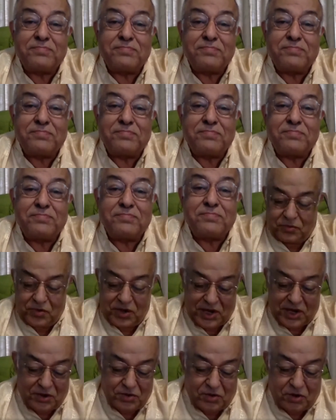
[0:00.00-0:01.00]
or we
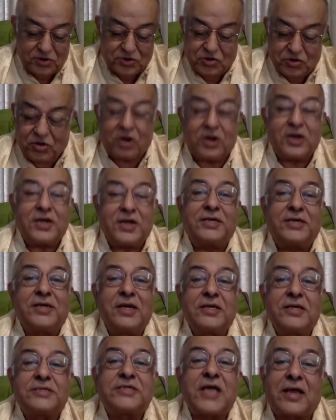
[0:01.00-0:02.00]
can also call it
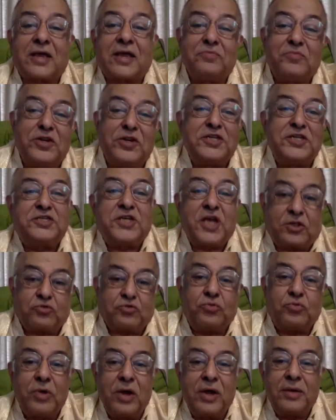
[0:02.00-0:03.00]
Sakyamuni
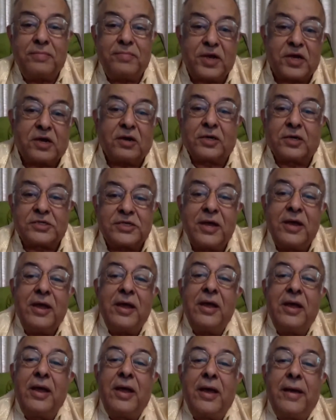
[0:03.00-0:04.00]
Setu, because
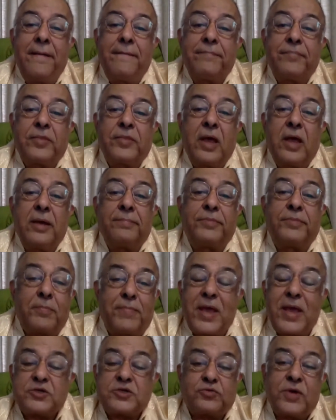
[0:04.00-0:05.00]
the
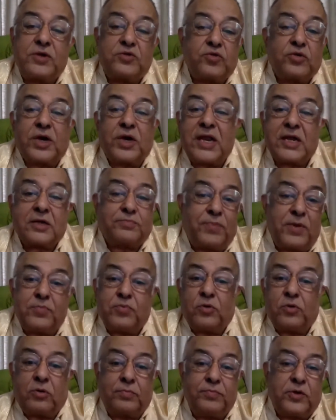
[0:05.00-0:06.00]
best way to connect
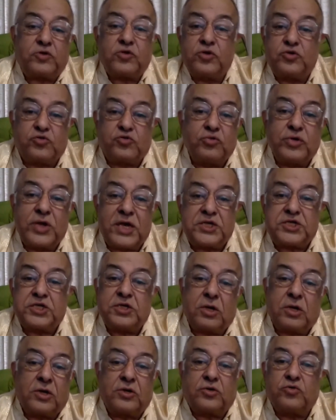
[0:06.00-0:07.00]
people between two nations
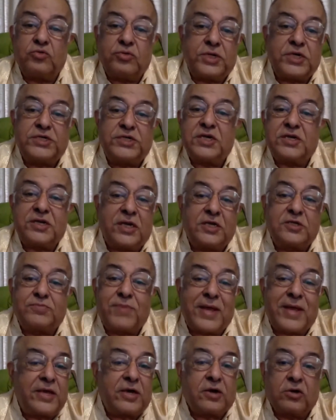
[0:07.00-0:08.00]
or two regions is
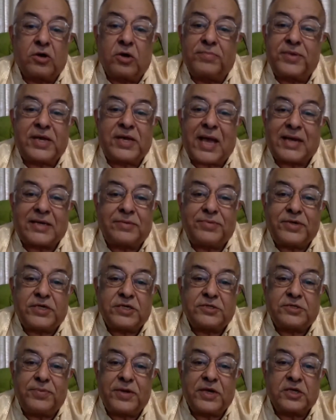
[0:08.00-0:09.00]
by economic
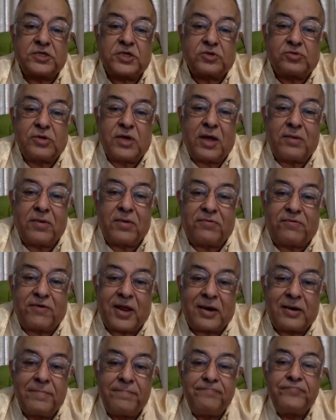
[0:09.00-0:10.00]
activities, because it will never
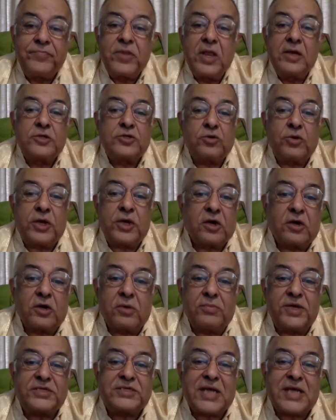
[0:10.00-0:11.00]
fail. So
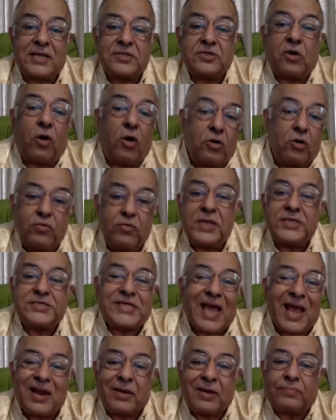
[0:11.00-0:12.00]
economics has always
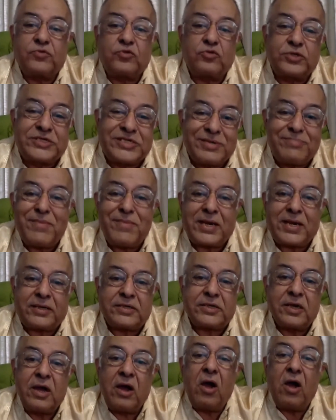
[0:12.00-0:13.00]
helped to
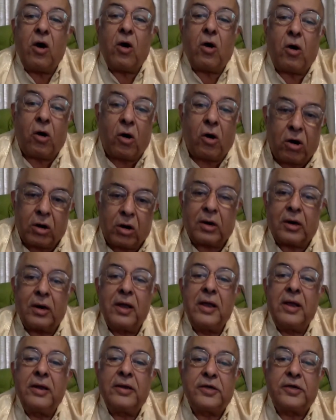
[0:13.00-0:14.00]
cement all
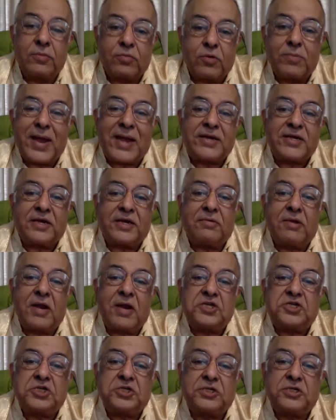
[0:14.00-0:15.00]
diplomatic
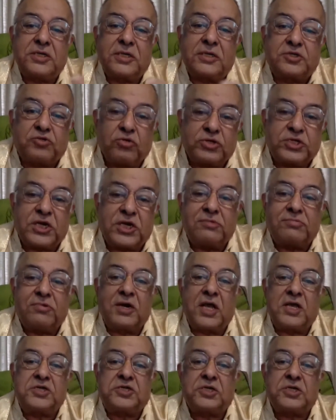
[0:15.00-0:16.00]
relation, social
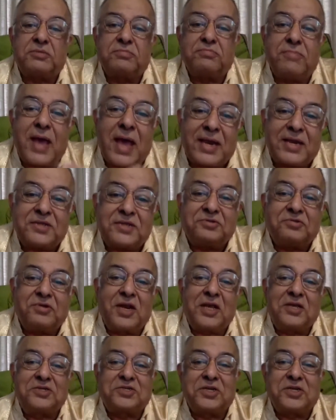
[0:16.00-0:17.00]
relation, marriage
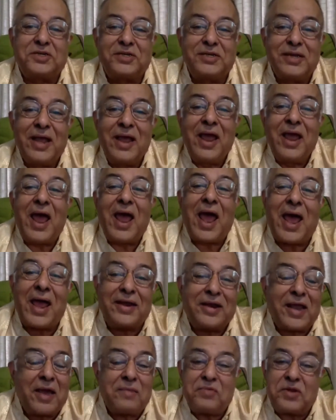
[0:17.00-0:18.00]
relation,
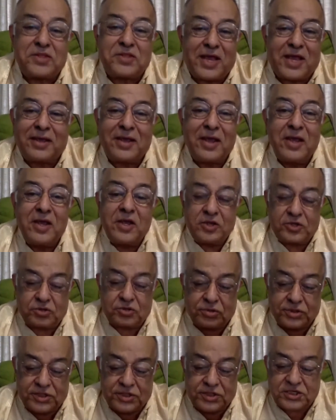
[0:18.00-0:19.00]
and everything.
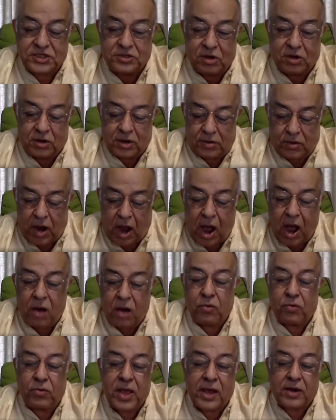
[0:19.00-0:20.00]
So this is how
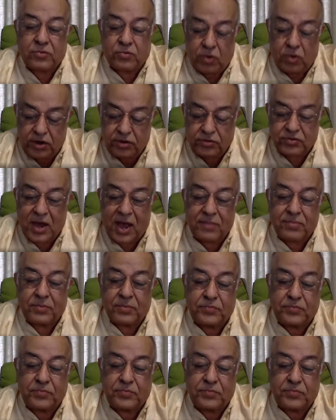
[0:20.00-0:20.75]
we are going to have a